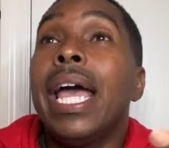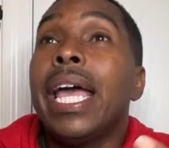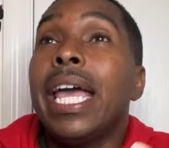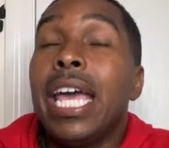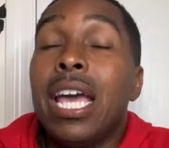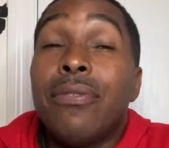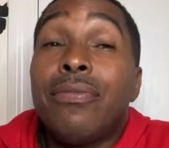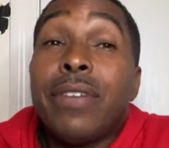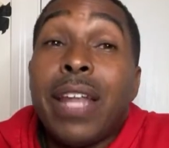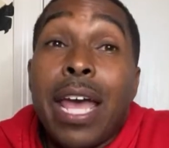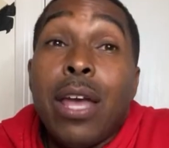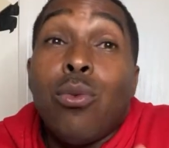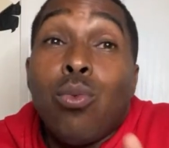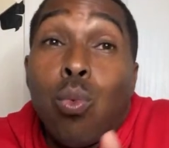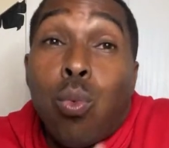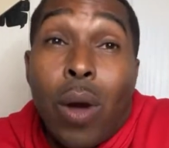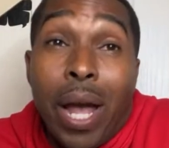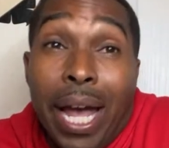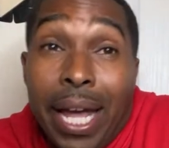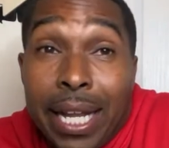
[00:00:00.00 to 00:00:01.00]
If they
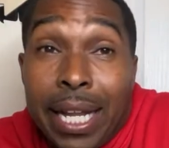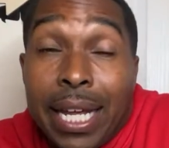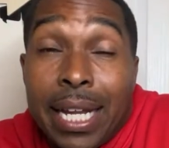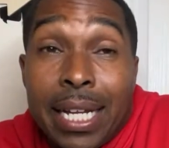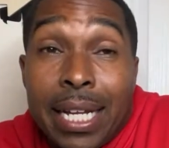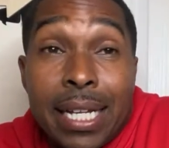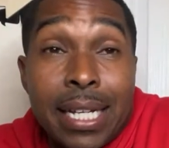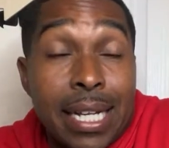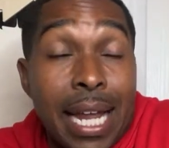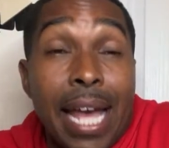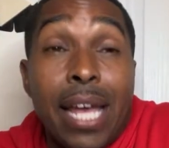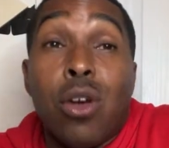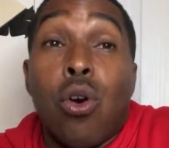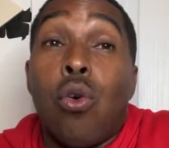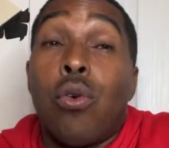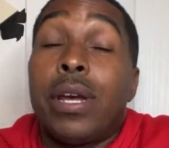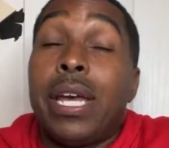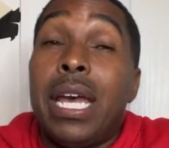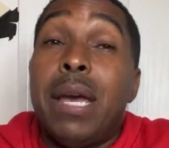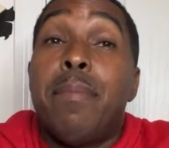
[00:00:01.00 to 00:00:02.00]
winning, they going
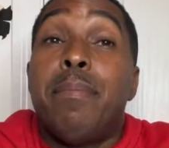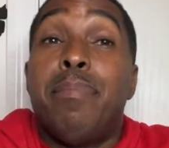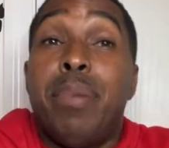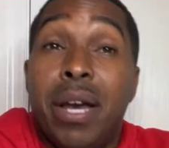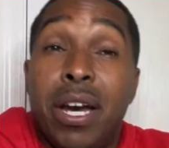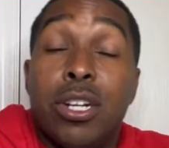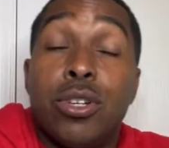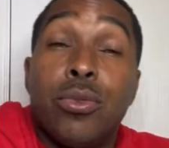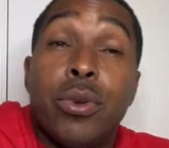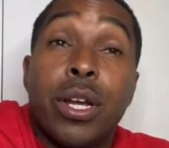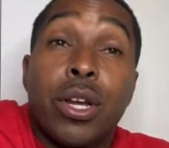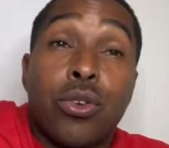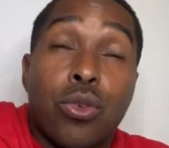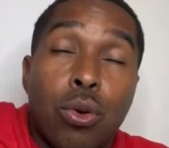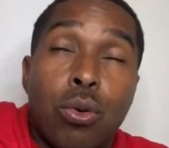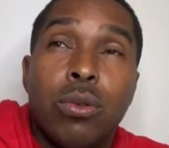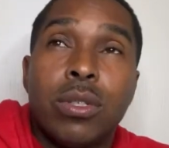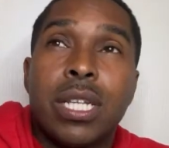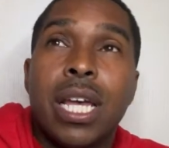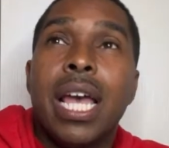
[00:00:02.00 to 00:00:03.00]
to get better
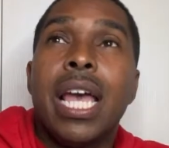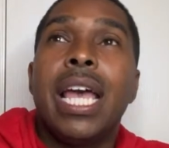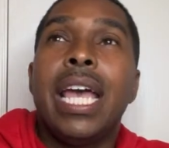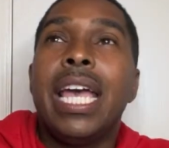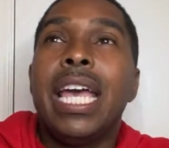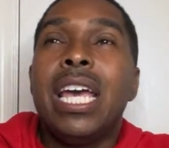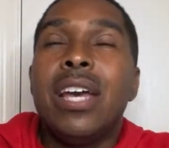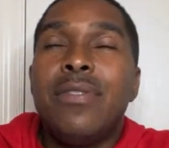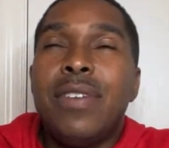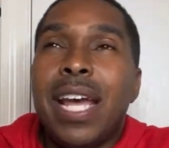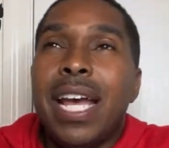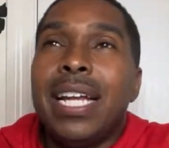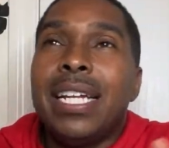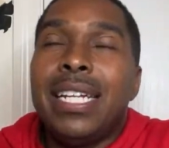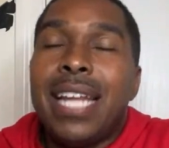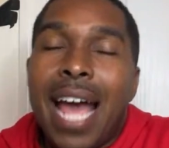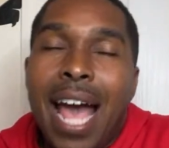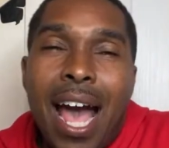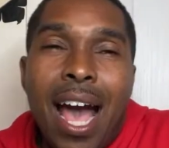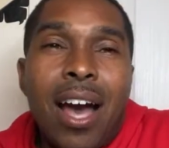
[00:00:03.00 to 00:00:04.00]
recruits. If they
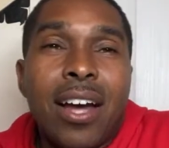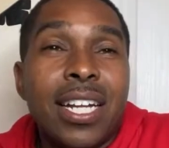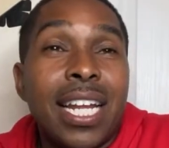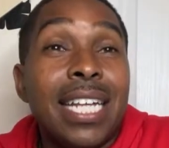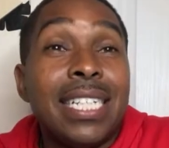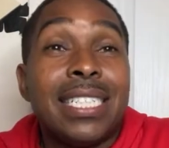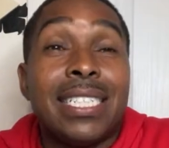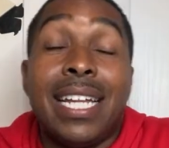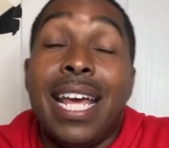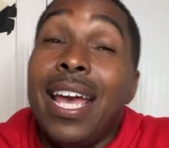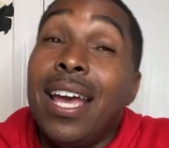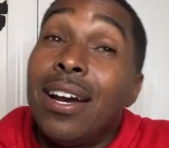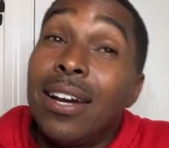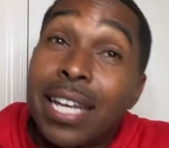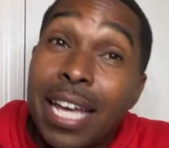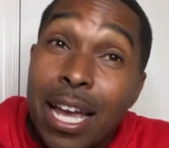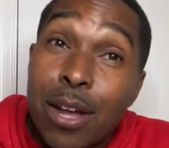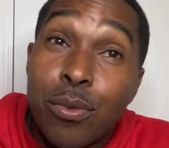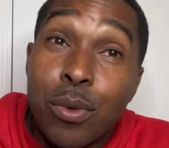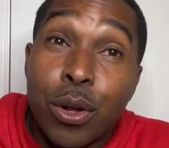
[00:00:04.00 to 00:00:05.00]
down, they still
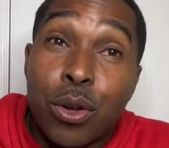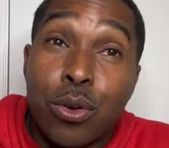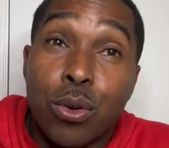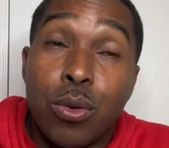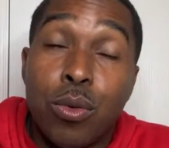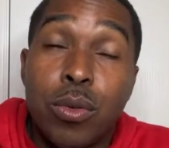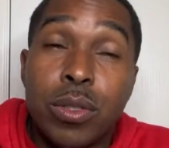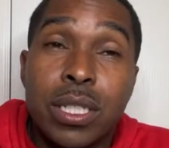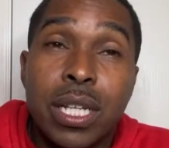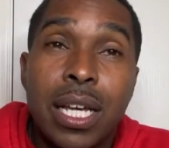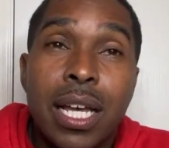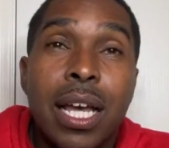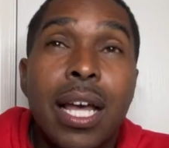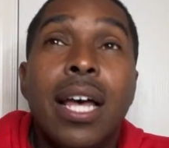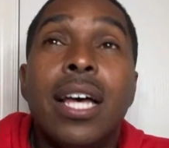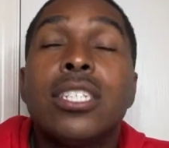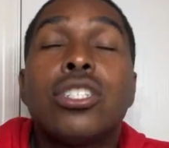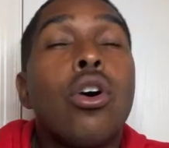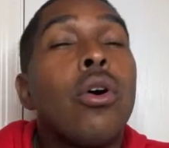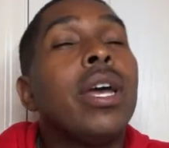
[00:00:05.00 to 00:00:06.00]
get recruits.
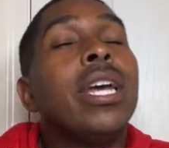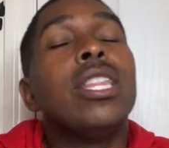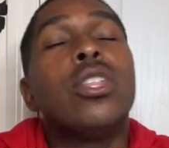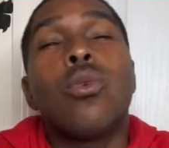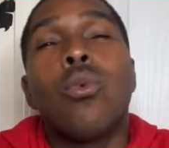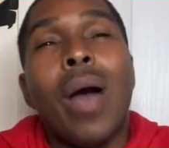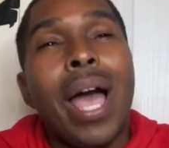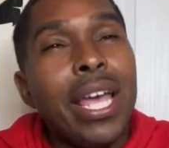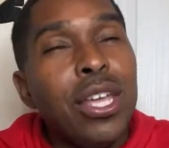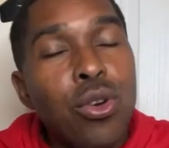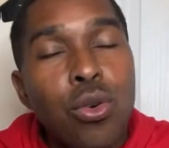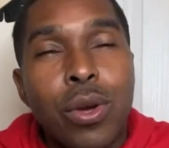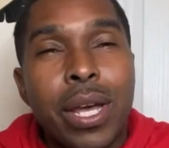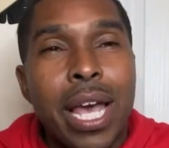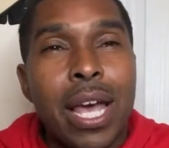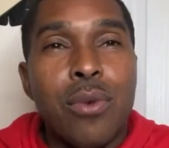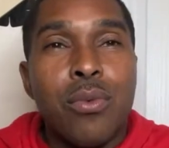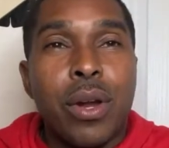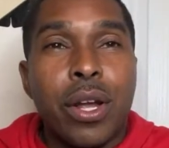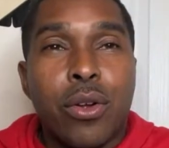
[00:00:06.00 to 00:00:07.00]
So either way you
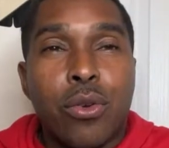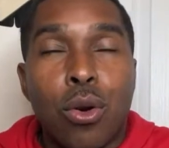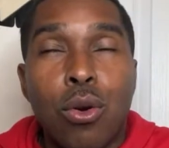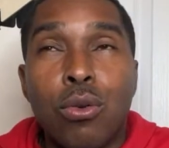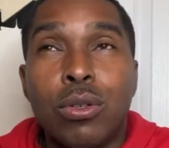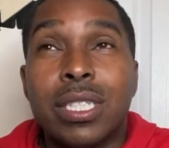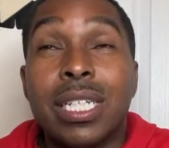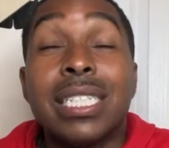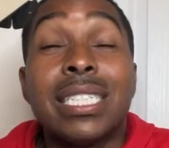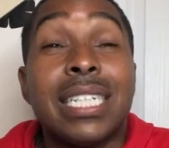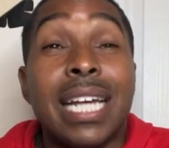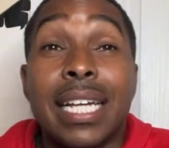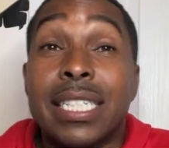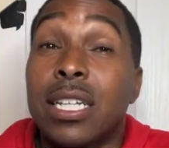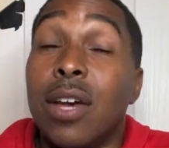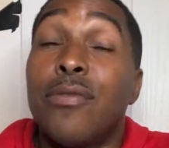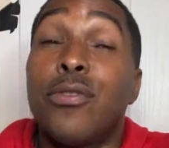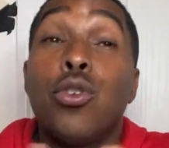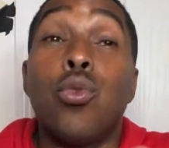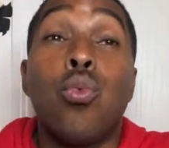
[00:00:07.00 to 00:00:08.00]
get recruits, it's just
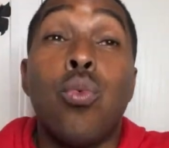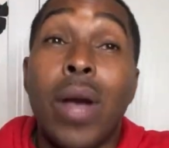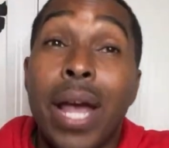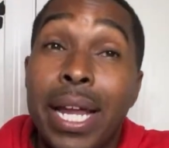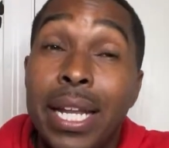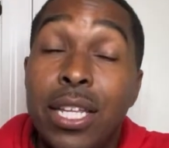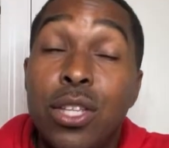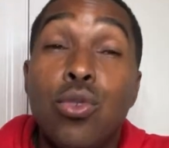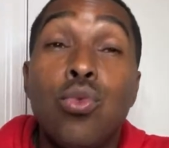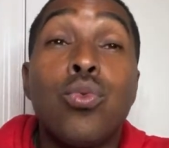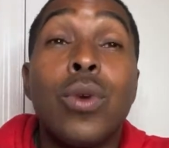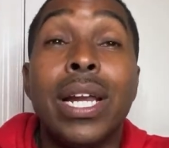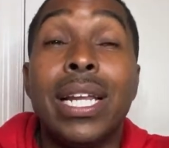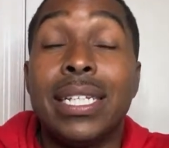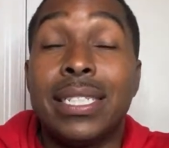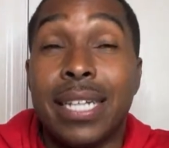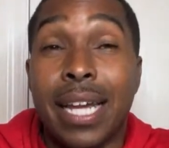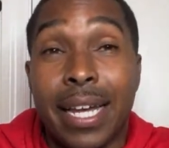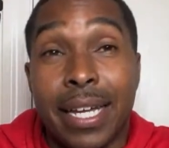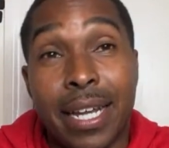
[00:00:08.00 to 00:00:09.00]
if you win and you really
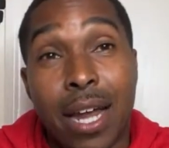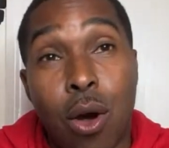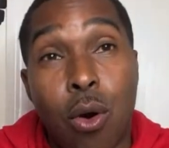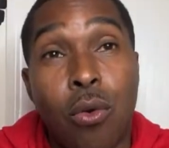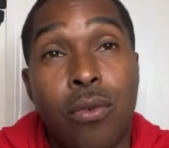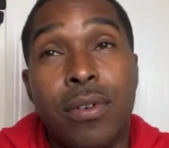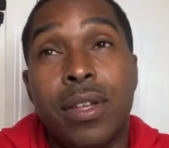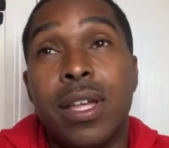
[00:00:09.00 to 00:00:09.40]
taking off.